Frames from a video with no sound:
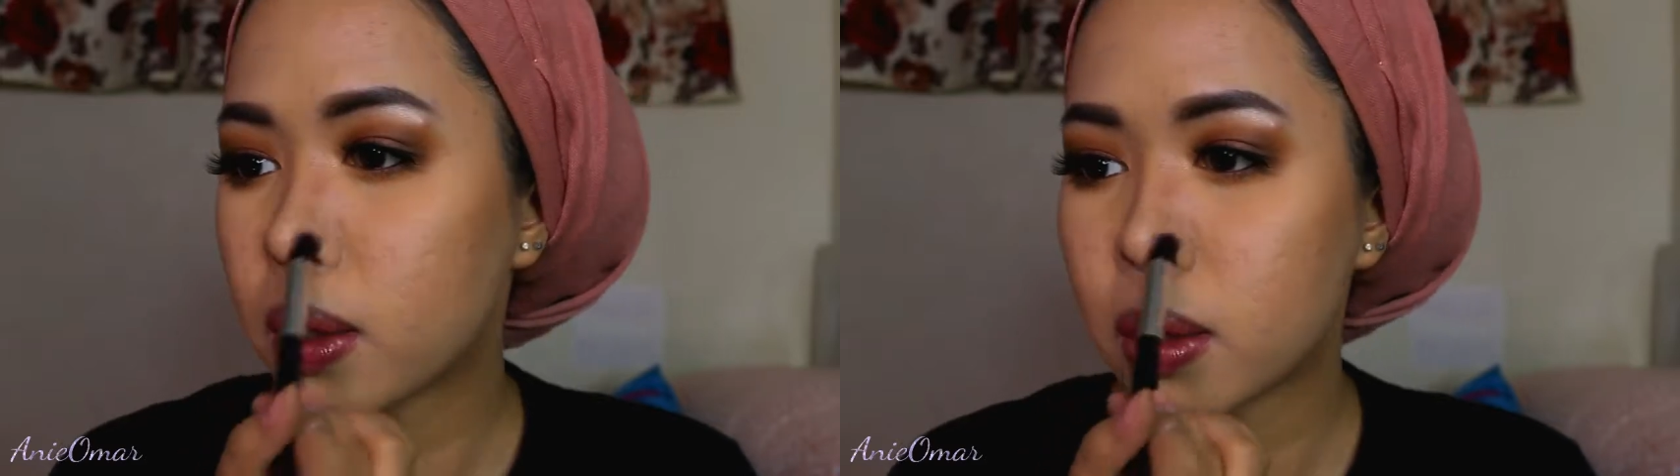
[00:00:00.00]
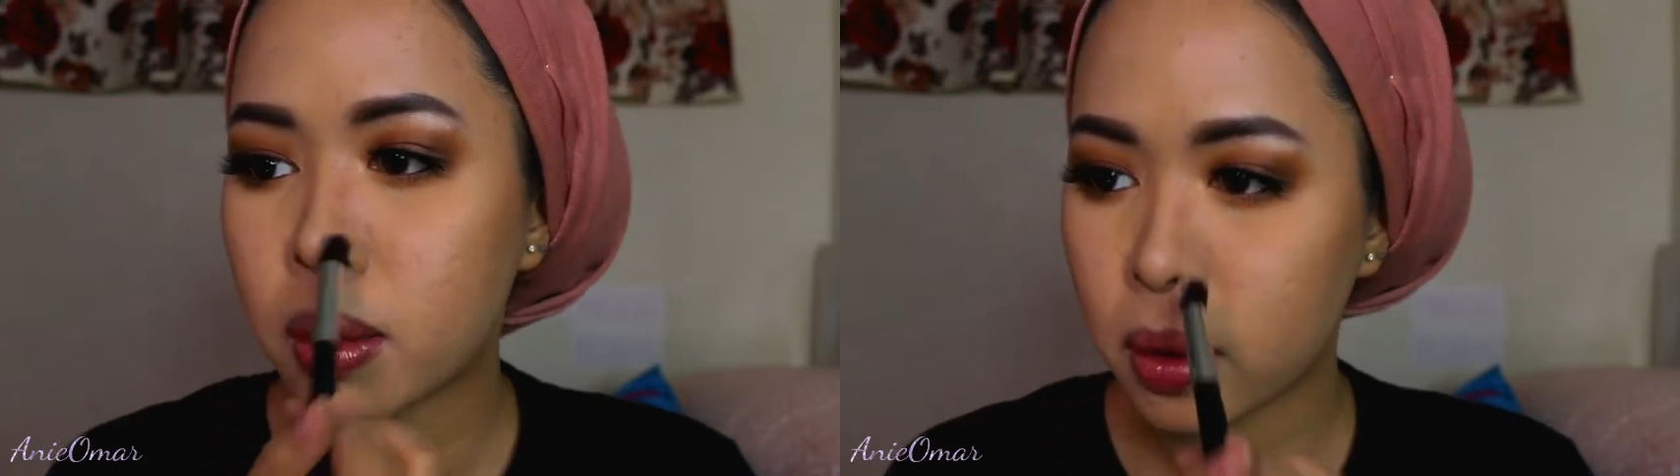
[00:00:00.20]

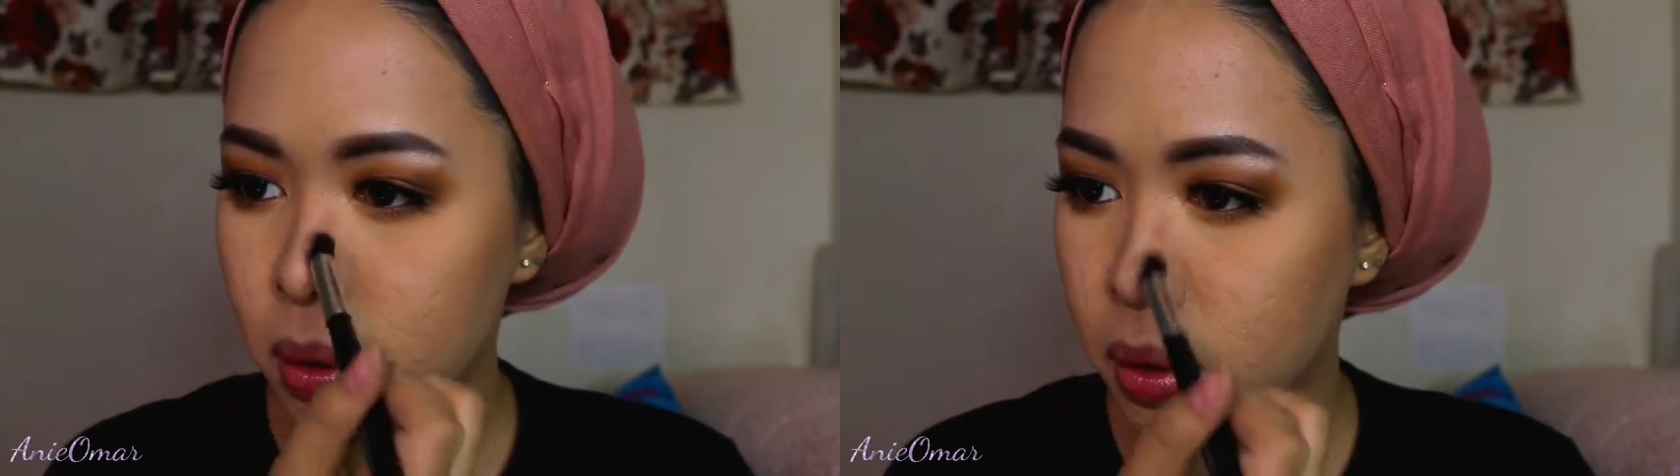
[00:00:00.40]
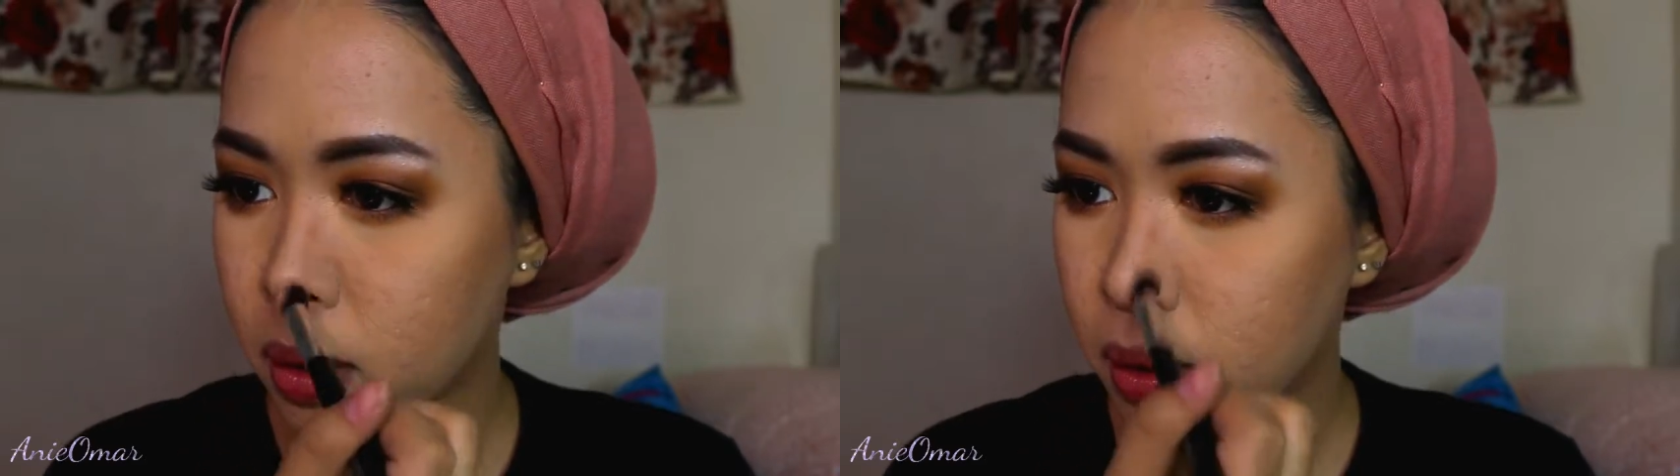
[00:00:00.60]
I have to
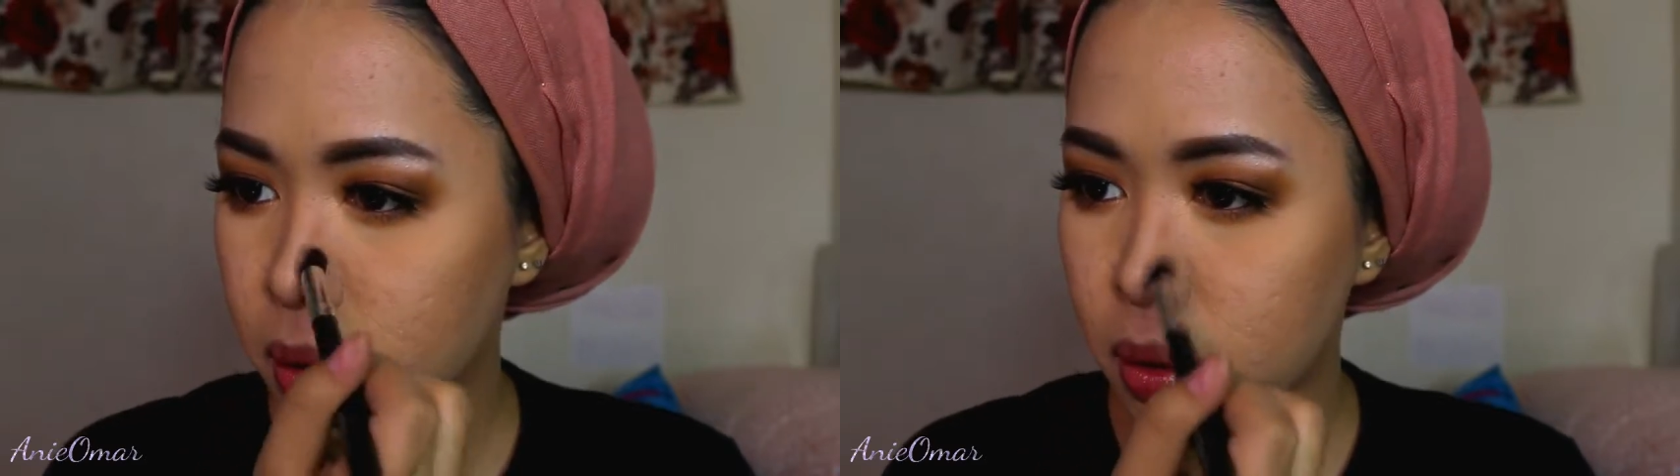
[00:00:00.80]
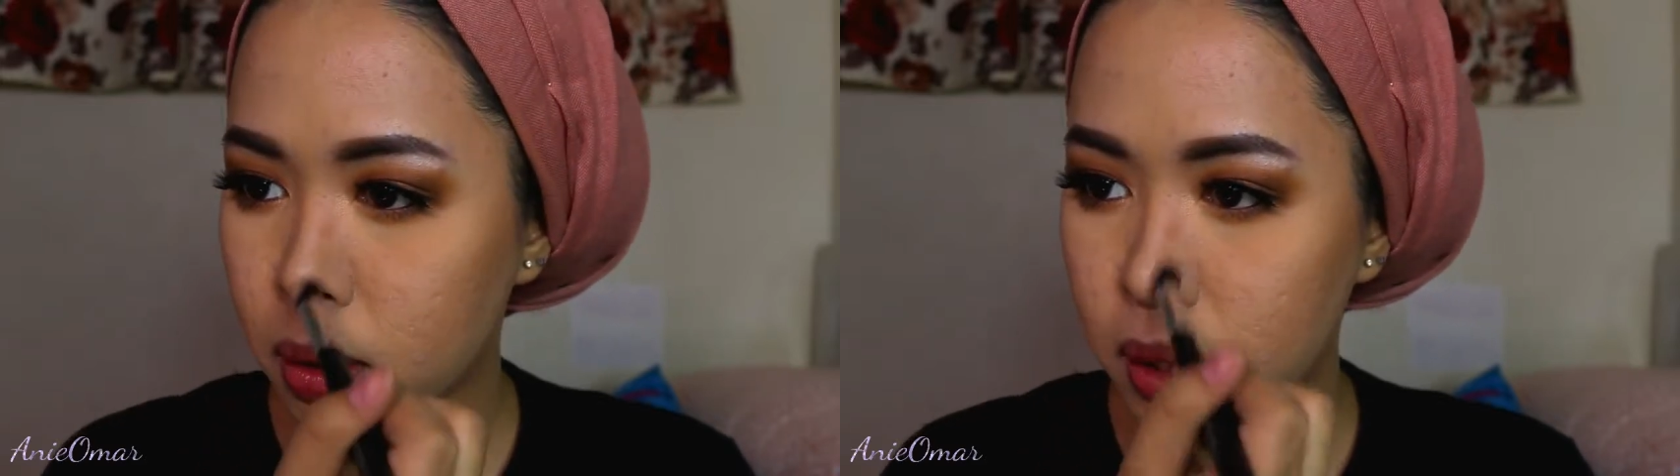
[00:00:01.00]
blend
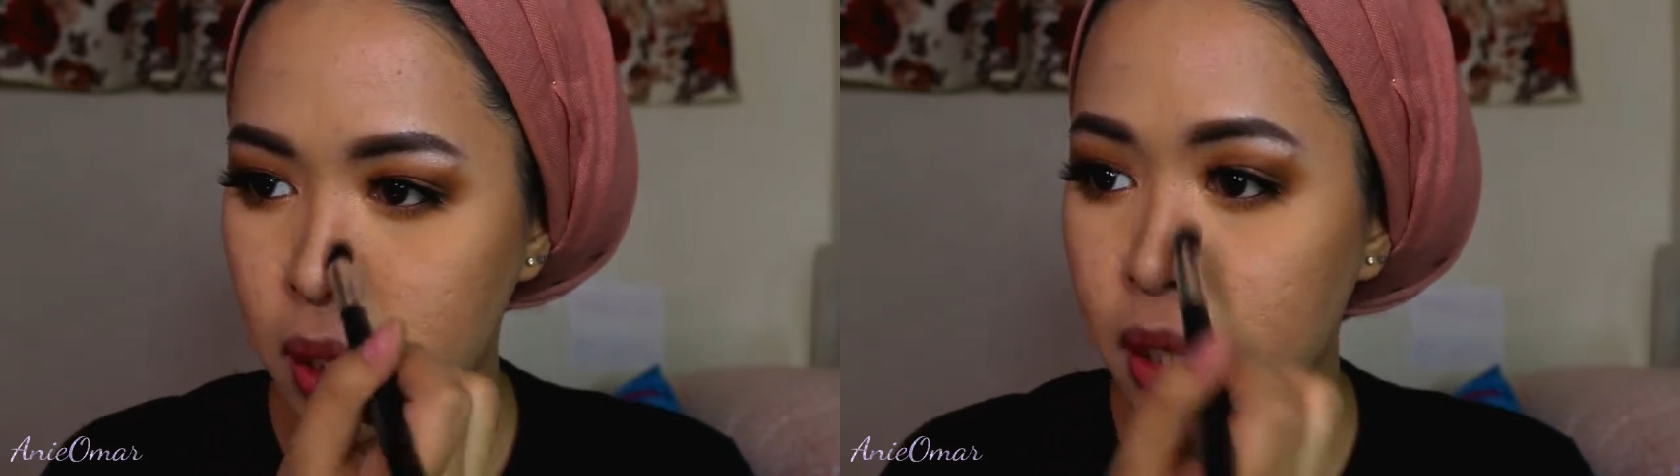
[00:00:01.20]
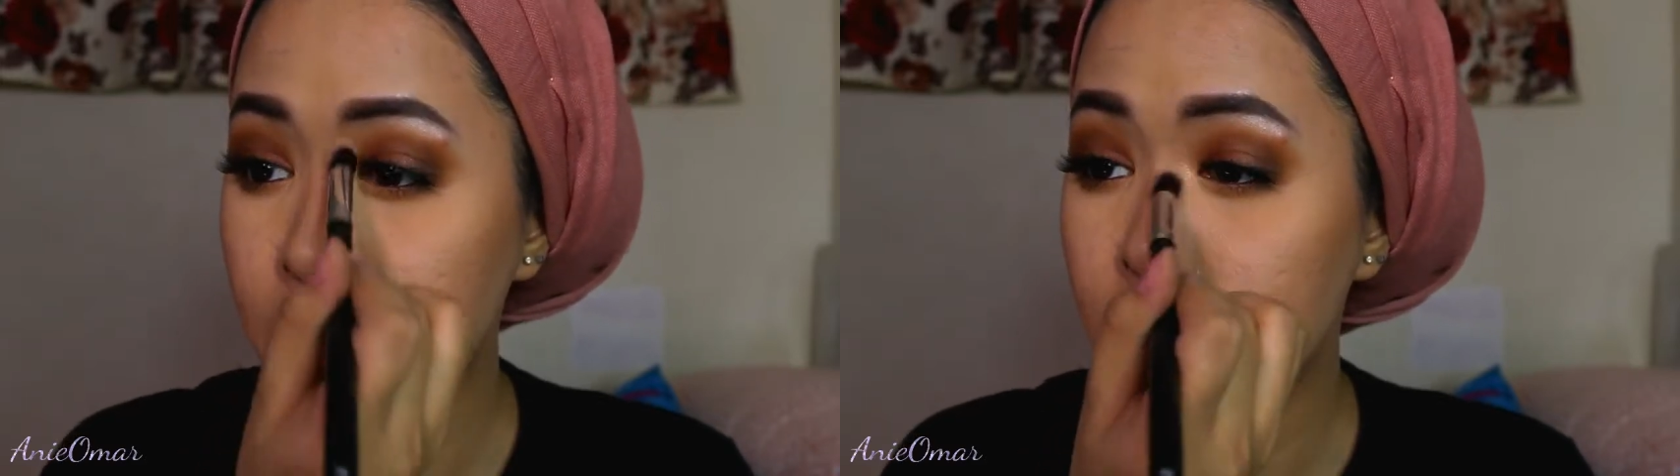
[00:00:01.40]
it
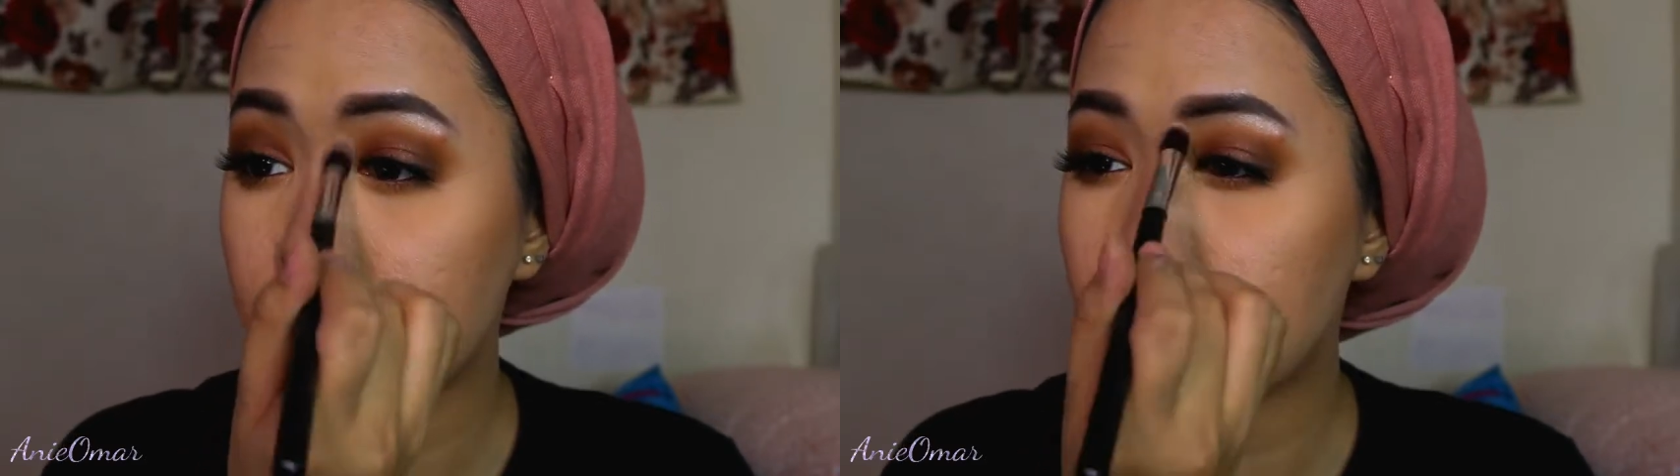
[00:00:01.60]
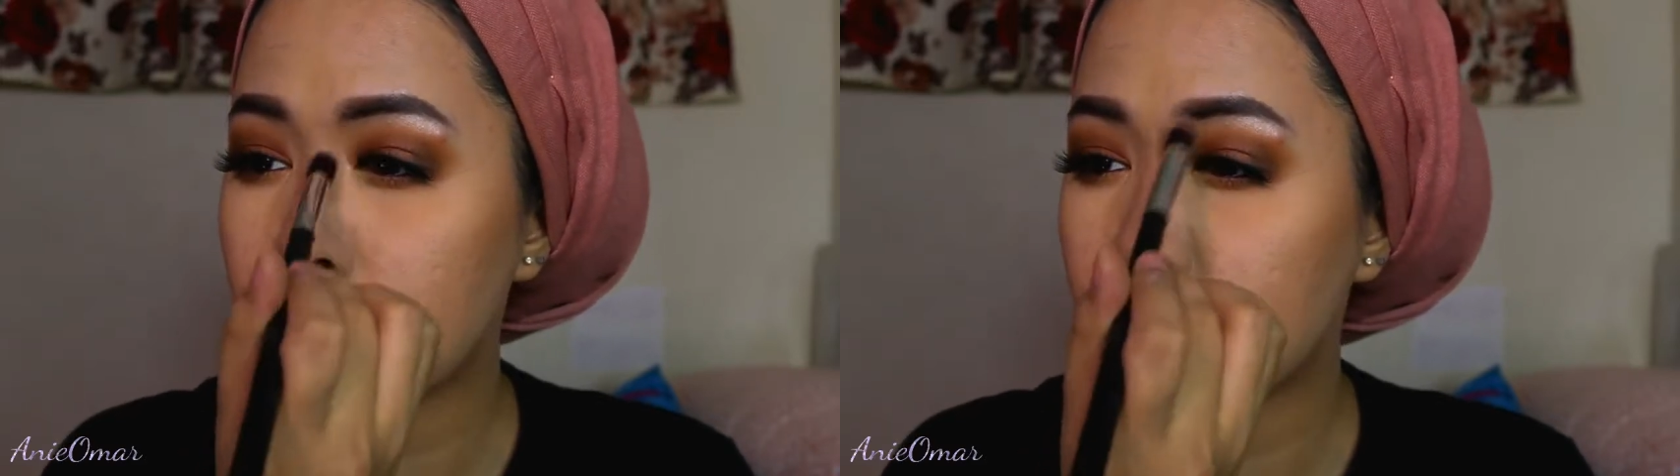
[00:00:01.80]
afterward.